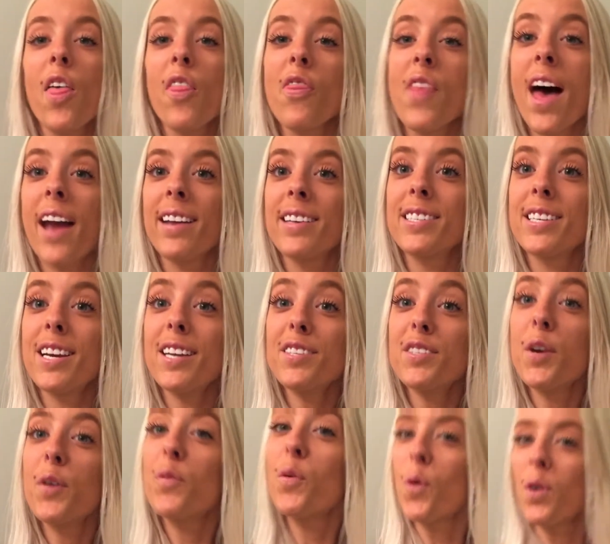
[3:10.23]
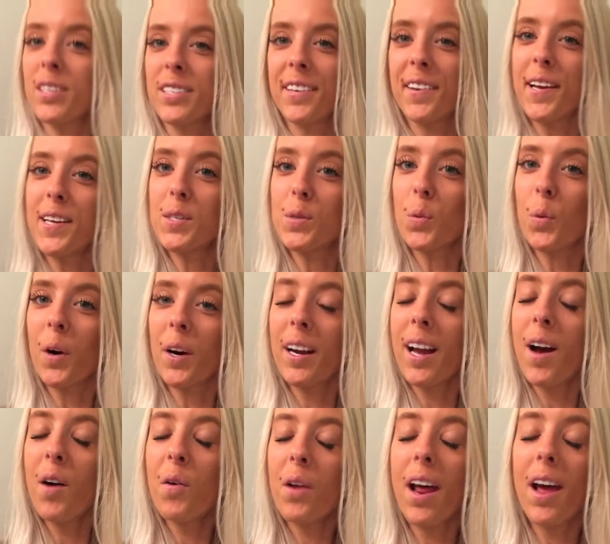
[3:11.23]
That is it for today's
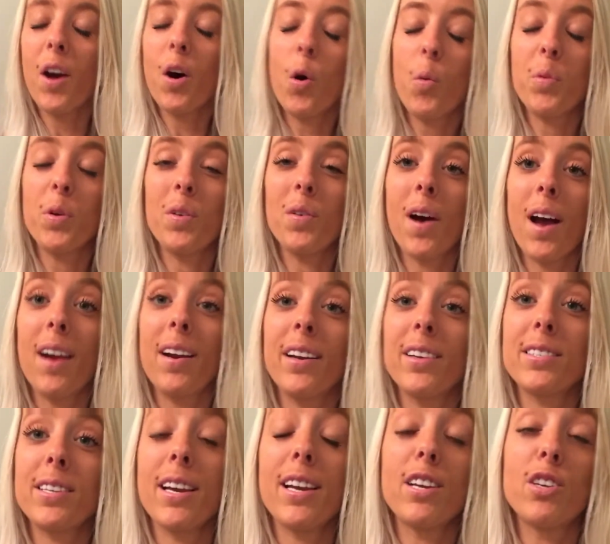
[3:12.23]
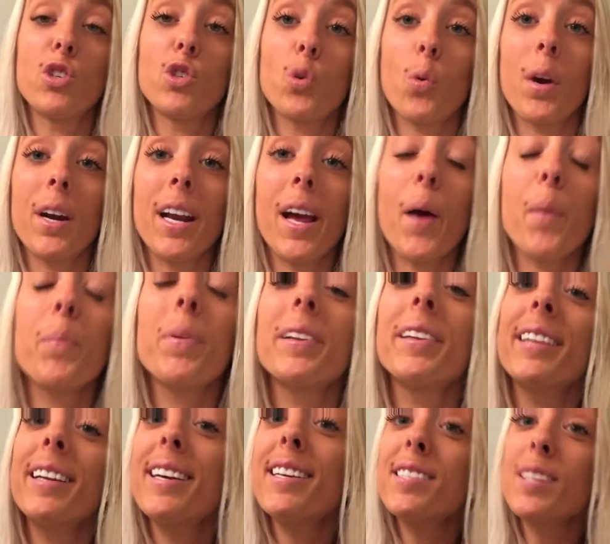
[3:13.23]
workout. I hope you guys enjoyed it.
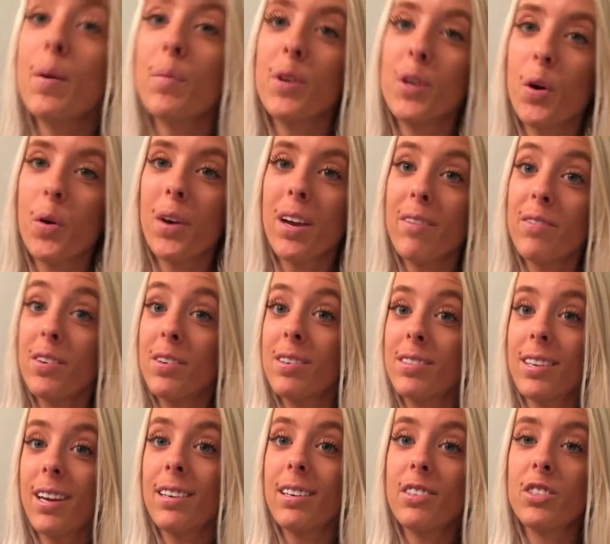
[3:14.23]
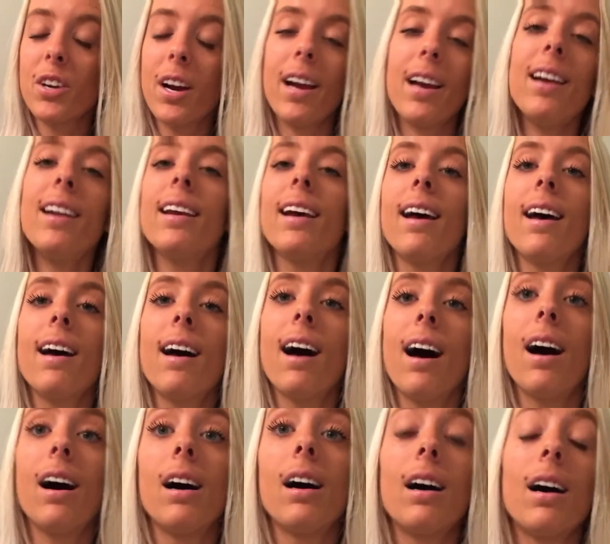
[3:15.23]
Please let me know if you decide to try it.
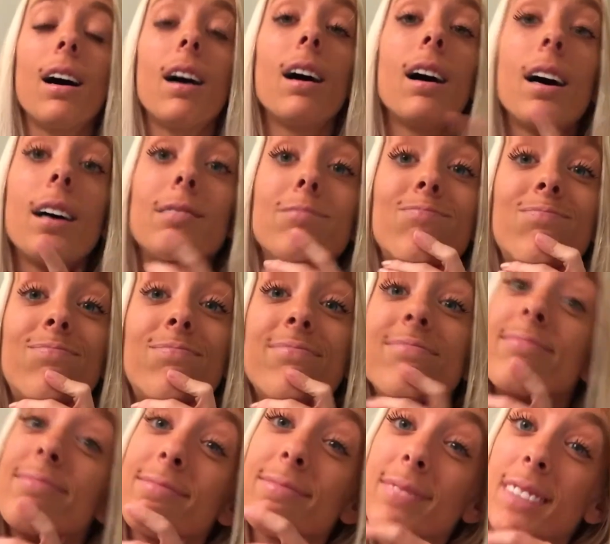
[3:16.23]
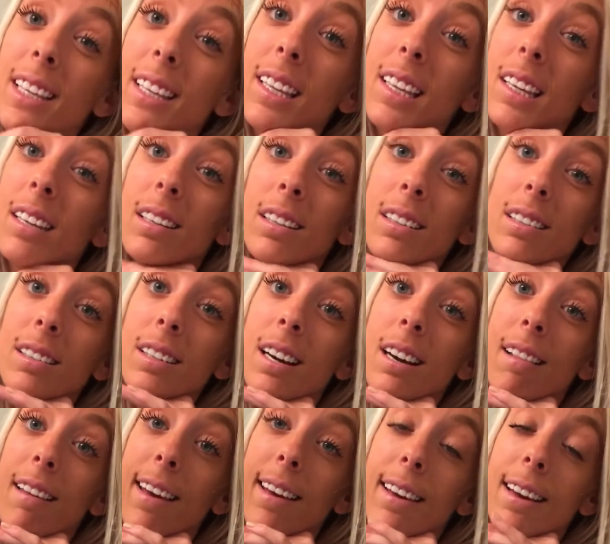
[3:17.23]
I think you're
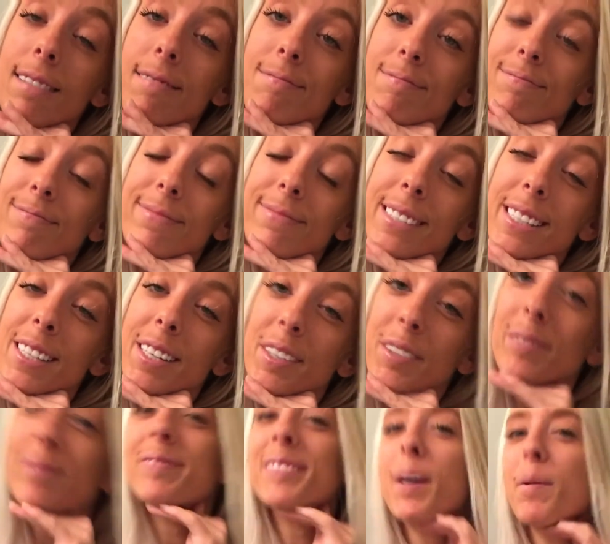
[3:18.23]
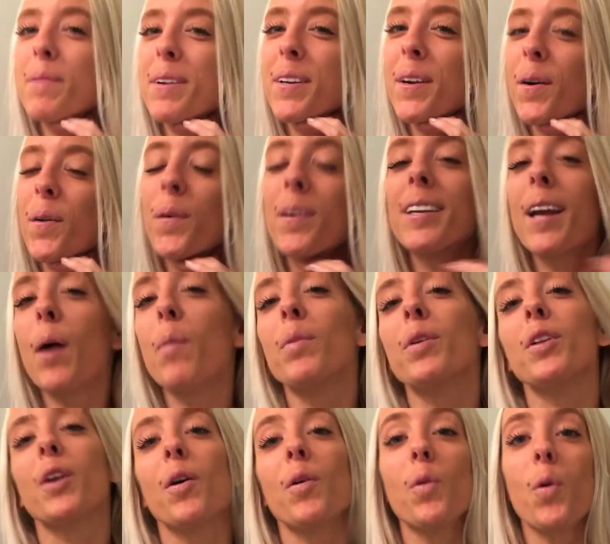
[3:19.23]
gonna like it. So let me know down
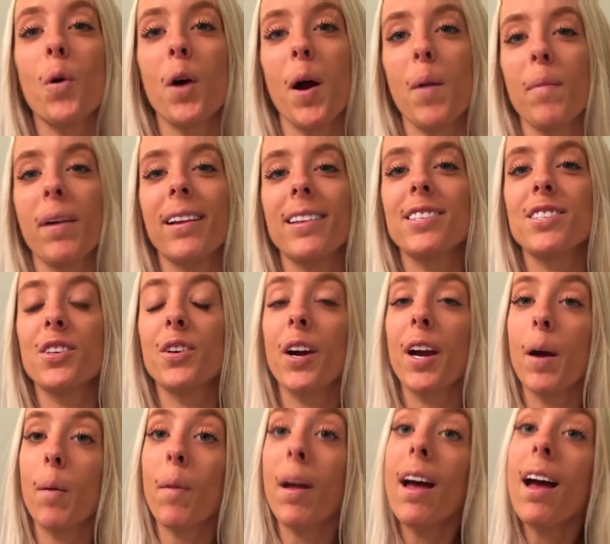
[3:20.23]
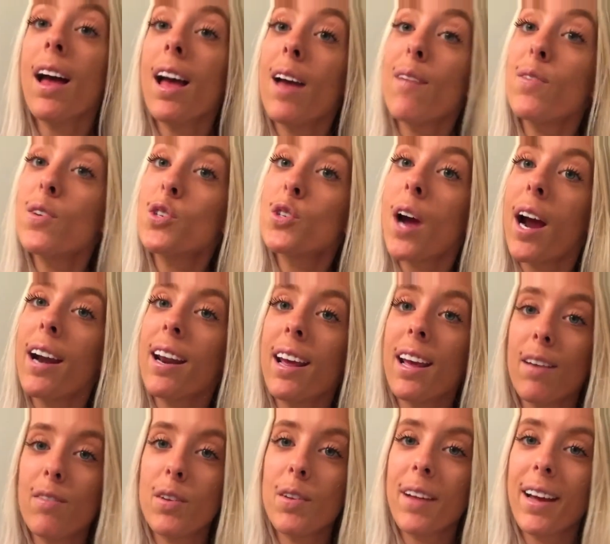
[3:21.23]
below or on my Instagram if you tried
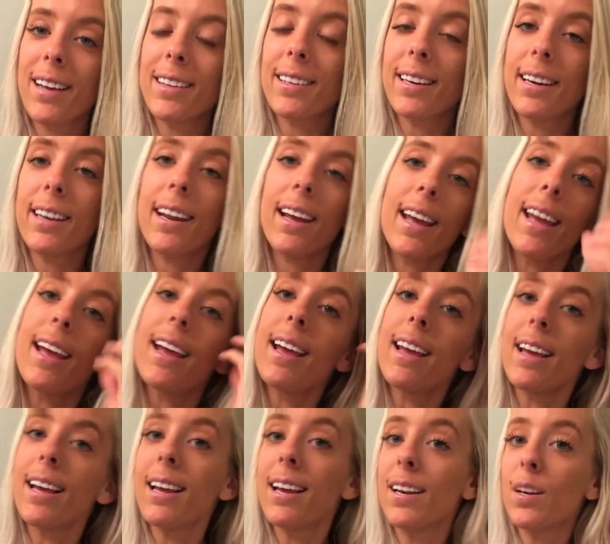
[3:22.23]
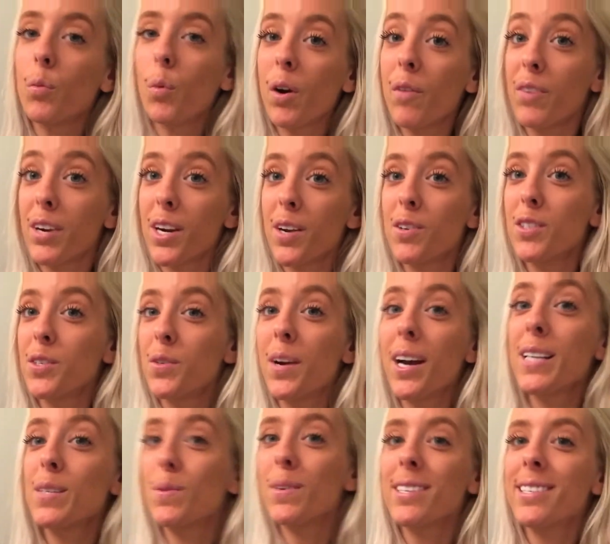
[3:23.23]
it, if you liked it, and what videos you
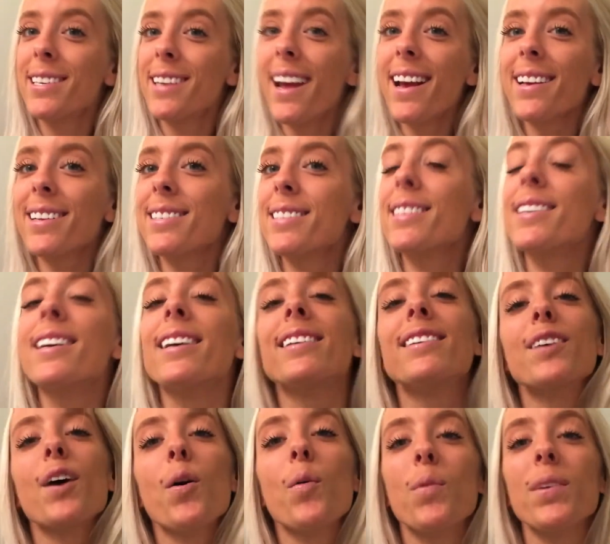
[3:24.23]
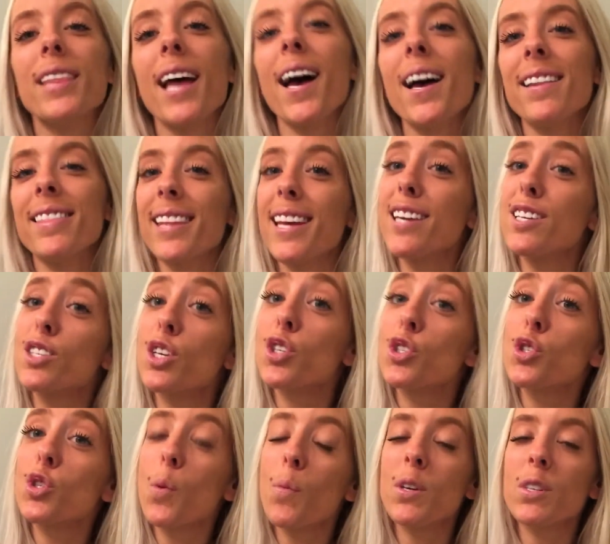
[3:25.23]
guys want to see next. So with that, thanks
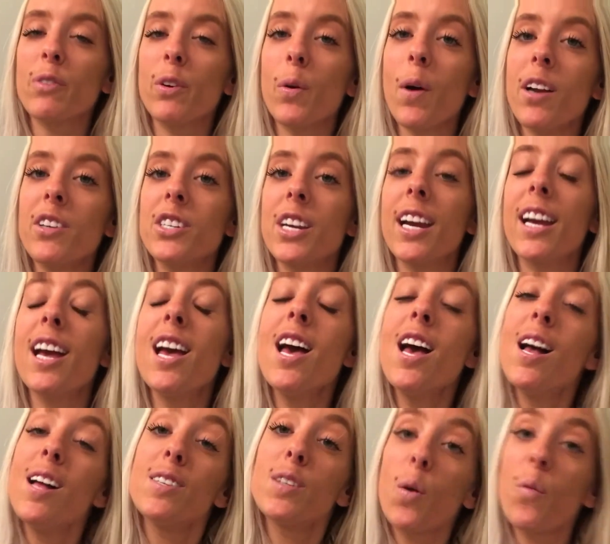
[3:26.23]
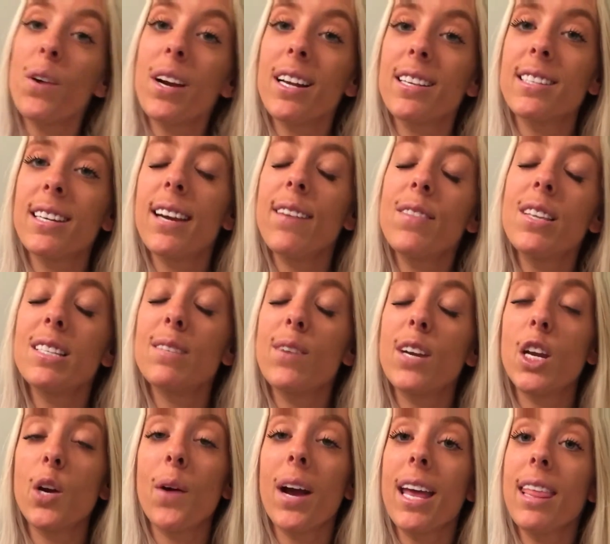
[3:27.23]
so much for watching. Don't forget to give this
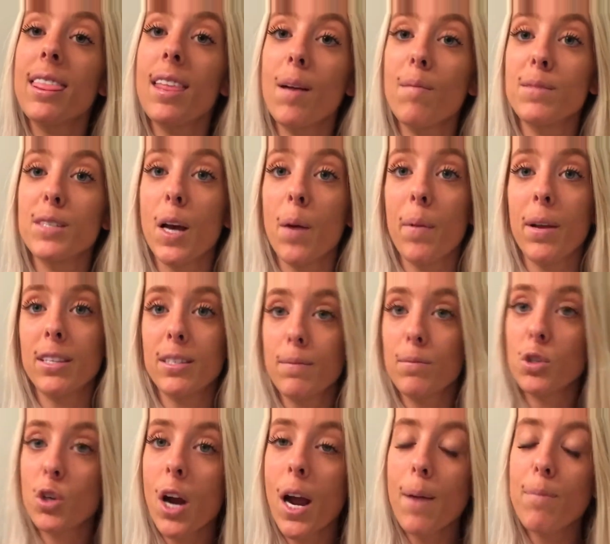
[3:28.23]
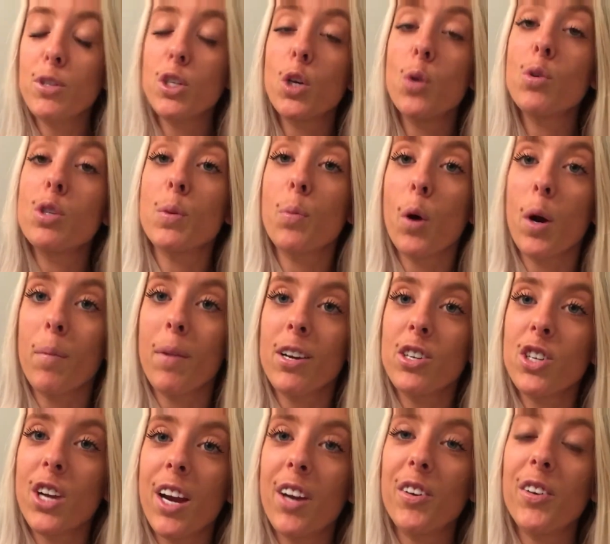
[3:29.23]
video a thumbs up and subscribe to support my
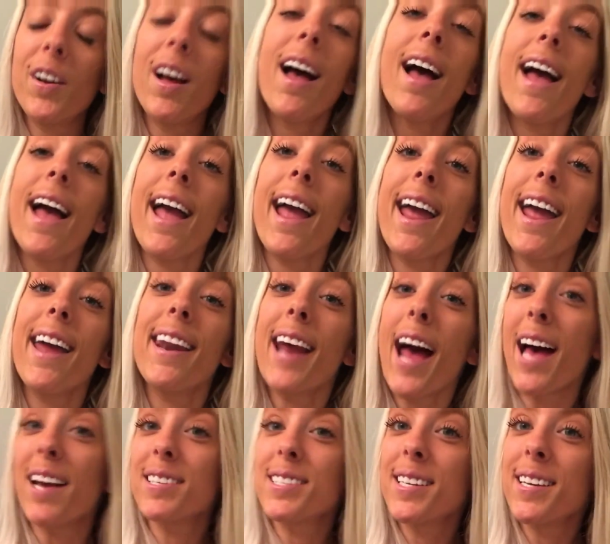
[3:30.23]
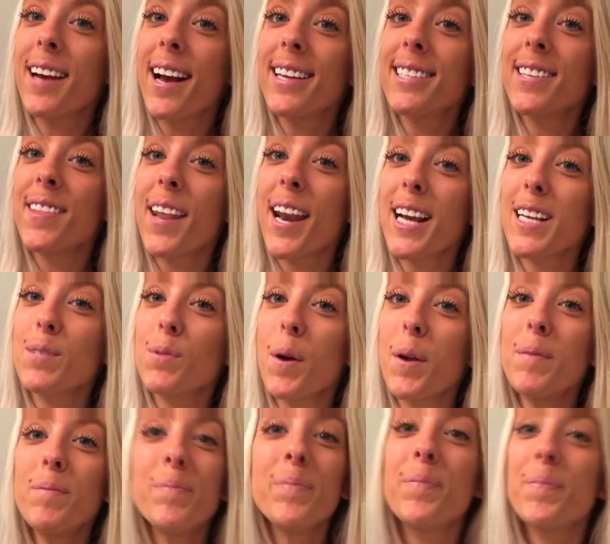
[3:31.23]
channel, and I'll see you guys in the next
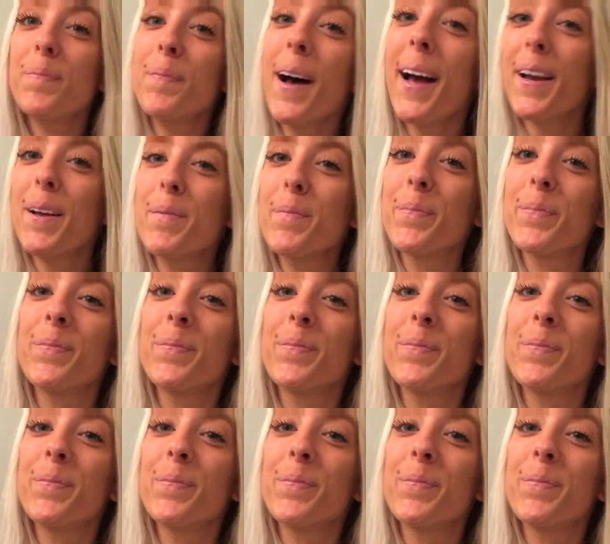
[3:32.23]
one. Bye.